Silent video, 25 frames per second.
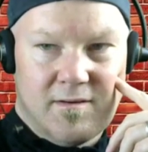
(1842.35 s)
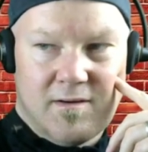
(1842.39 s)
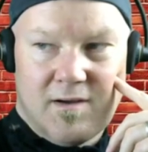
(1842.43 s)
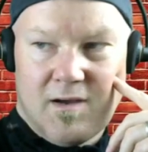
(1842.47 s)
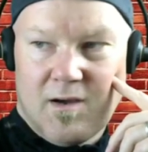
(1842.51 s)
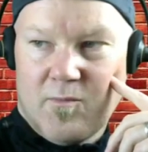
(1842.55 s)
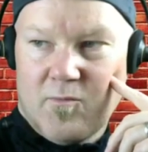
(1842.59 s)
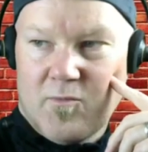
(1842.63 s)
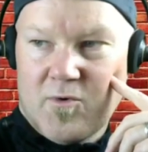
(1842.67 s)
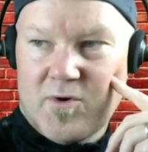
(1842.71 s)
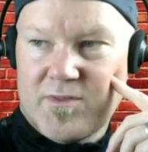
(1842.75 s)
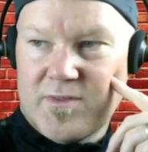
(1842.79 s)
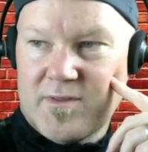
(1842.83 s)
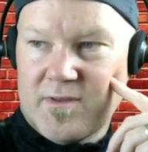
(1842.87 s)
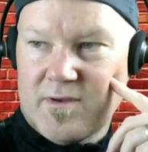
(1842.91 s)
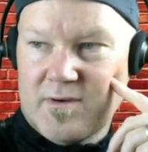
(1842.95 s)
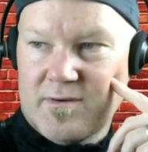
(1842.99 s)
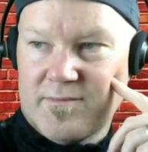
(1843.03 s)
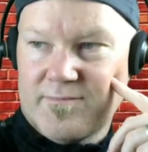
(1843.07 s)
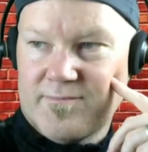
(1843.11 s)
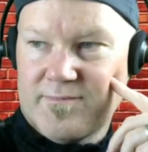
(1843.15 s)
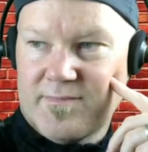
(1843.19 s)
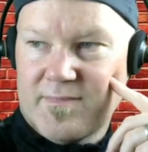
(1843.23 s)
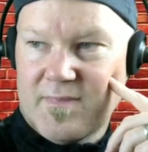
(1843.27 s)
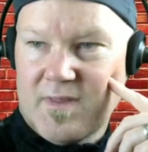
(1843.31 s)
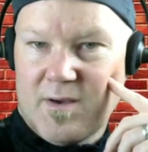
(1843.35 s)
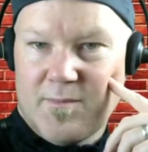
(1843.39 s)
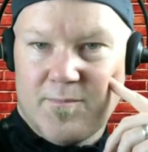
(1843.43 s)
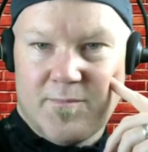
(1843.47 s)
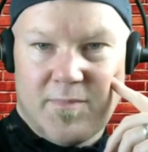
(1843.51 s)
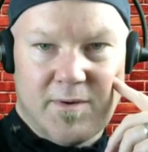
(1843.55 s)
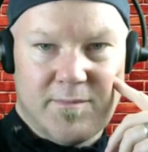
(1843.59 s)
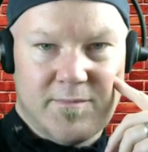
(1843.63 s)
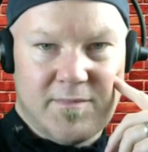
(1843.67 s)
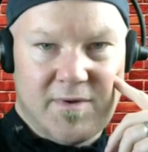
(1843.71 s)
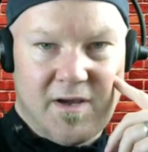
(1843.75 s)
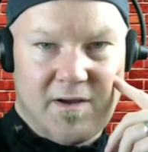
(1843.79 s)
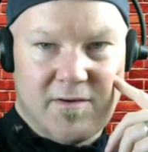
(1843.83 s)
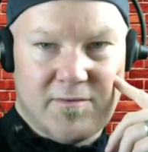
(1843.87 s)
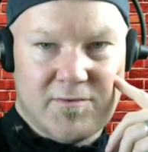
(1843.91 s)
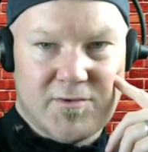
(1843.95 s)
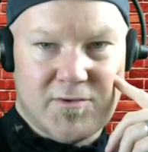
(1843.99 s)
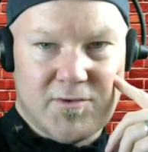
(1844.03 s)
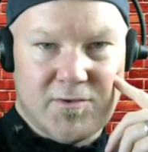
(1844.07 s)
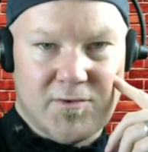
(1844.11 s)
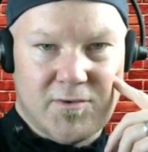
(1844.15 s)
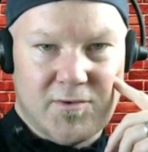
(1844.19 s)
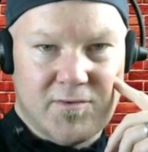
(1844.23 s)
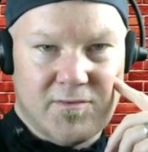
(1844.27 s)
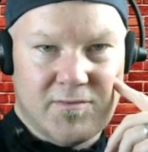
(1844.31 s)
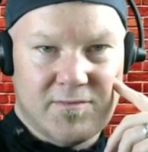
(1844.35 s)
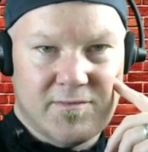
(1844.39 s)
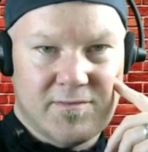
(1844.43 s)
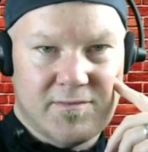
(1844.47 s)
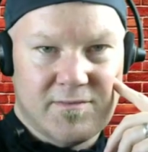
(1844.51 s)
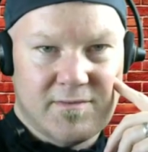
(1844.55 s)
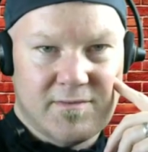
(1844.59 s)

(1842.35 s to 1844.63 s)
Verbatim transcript: I'm with you. I'm bummed out too.